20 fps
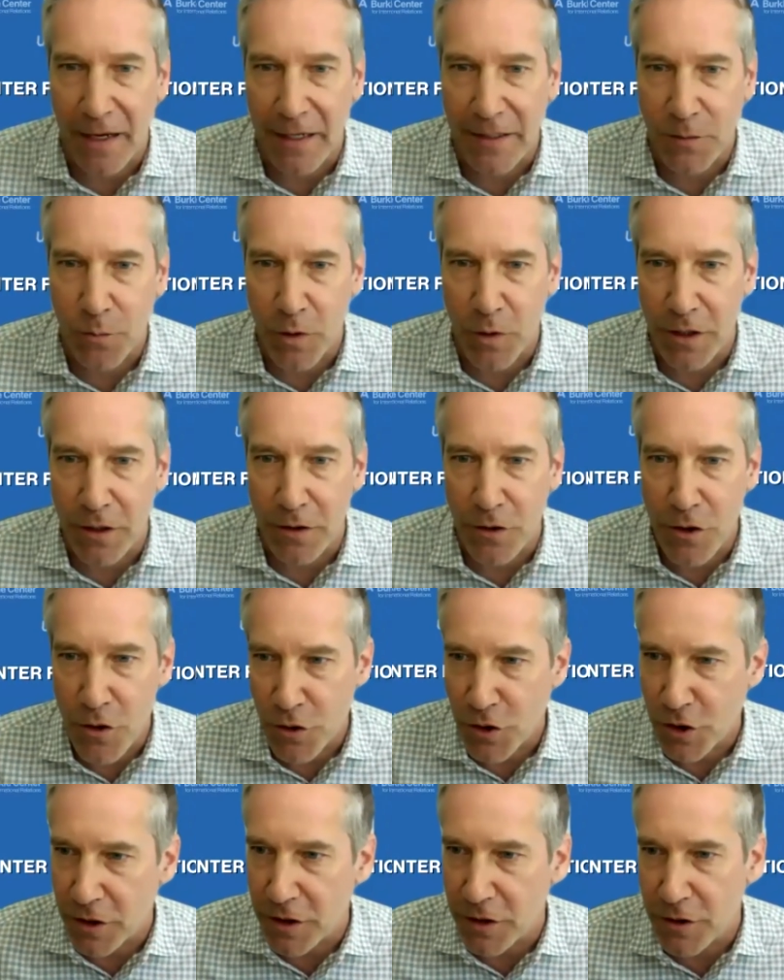And as we
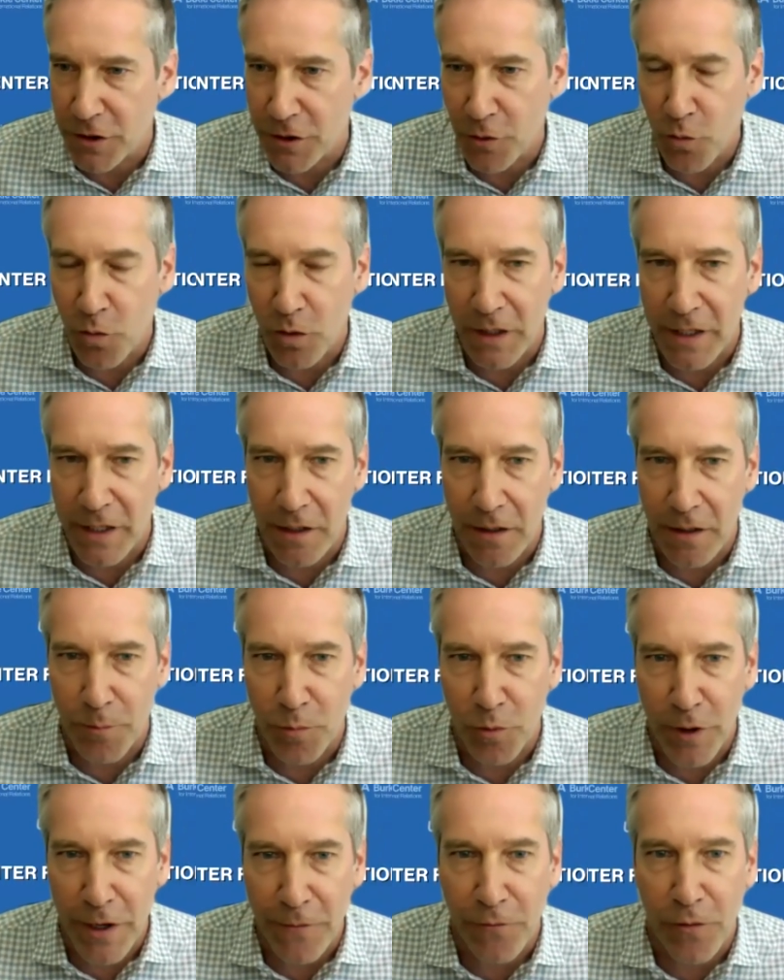usually do, we'll
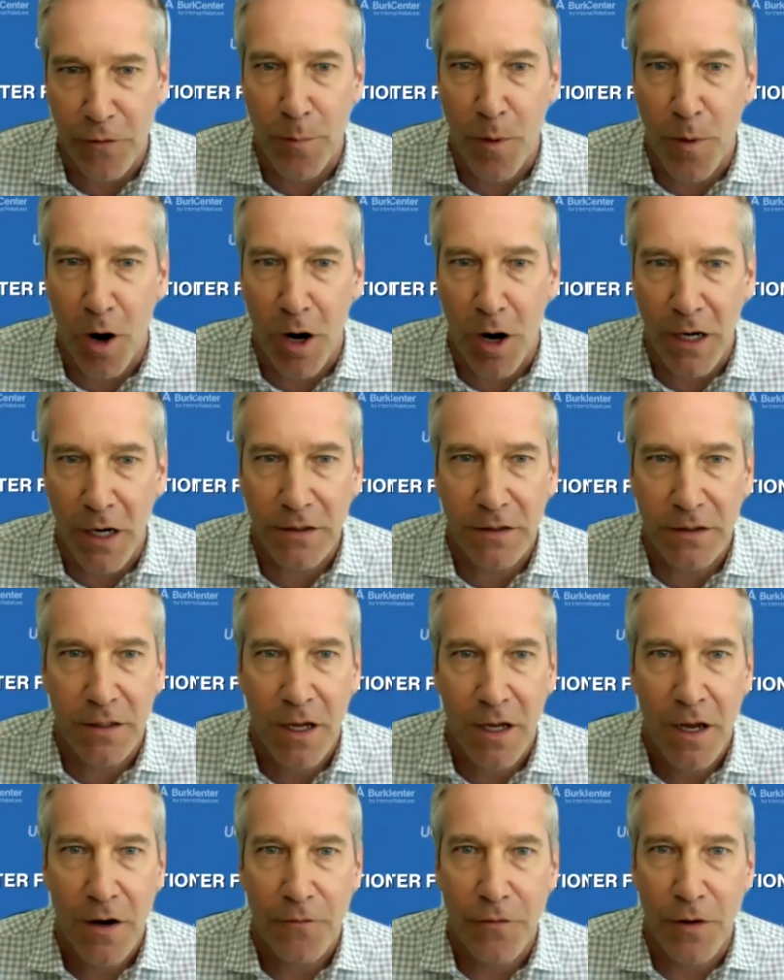hear brief
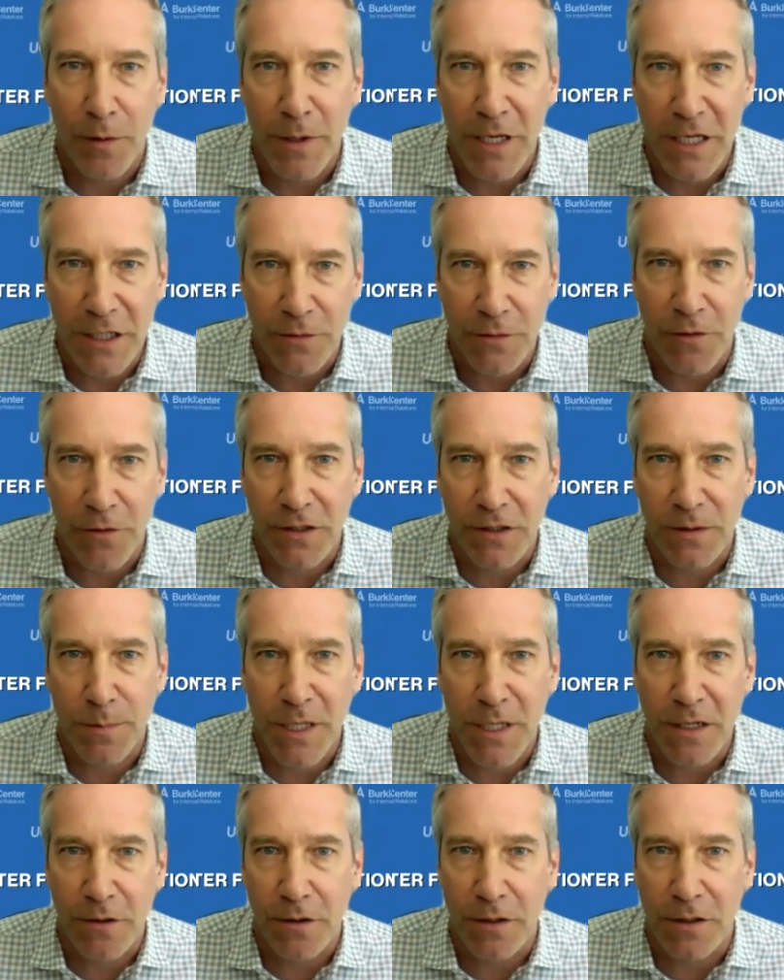remarks from each of our
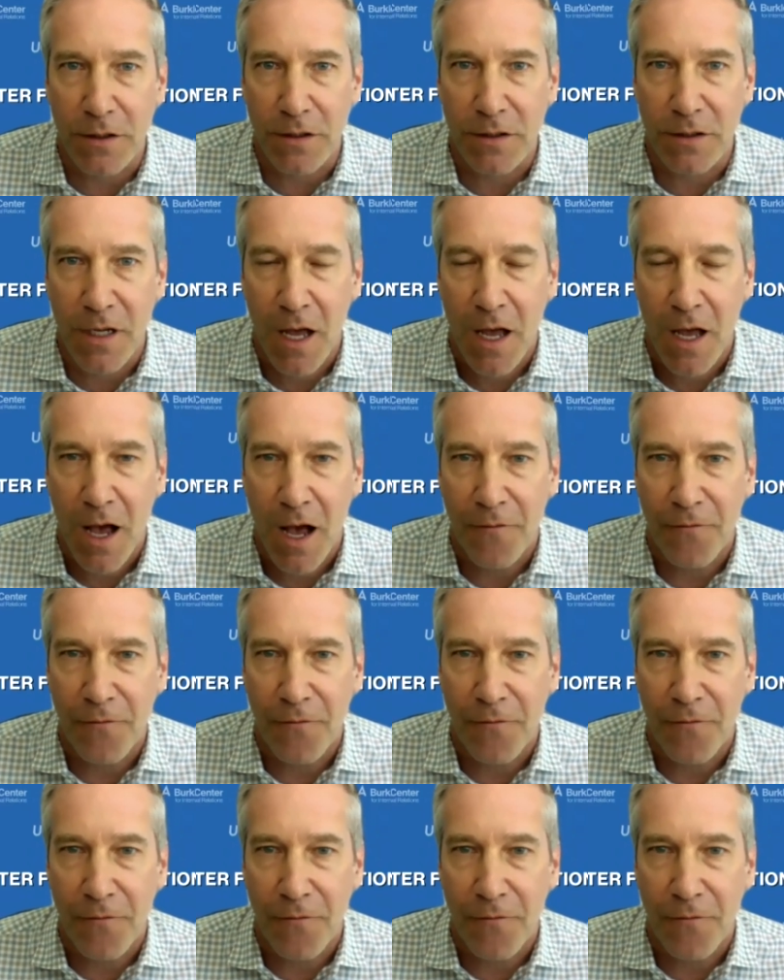speakers,